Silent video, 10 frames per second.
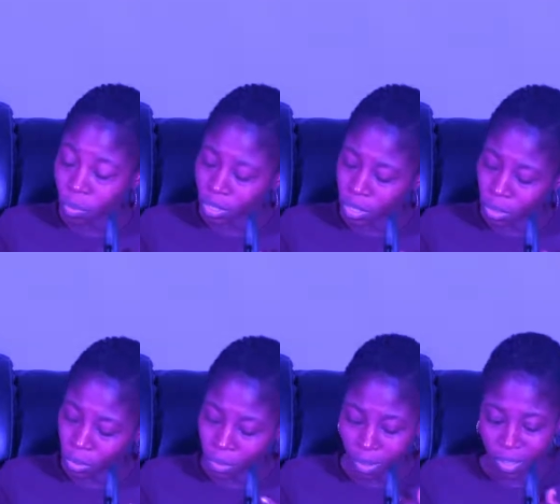you.
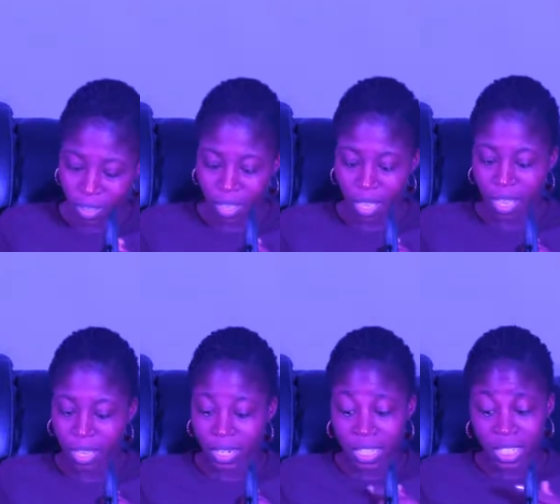
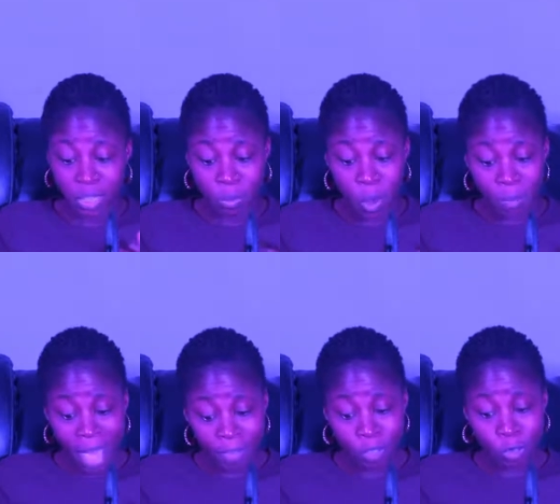Does this poem
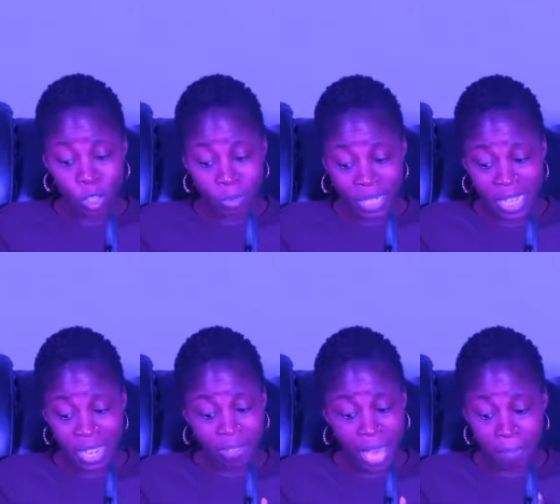have you to
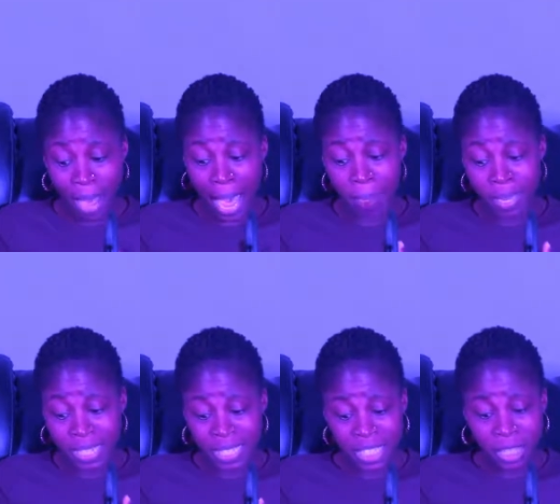believe that my
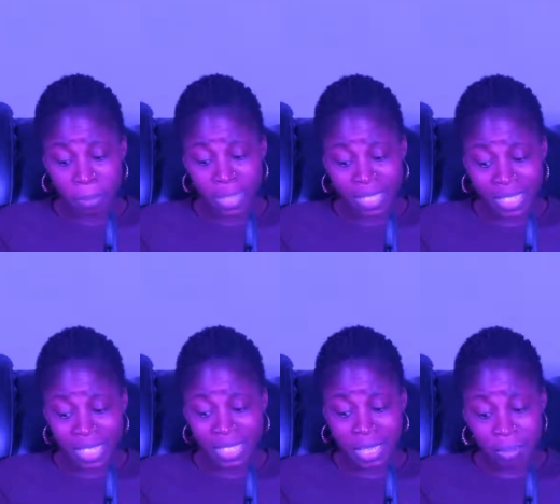ability to mentally
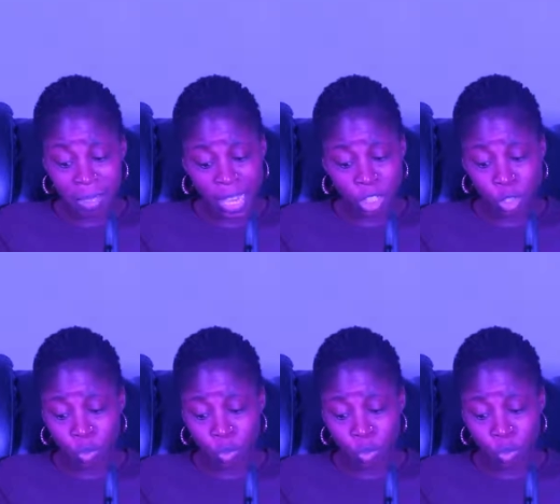stimulate you will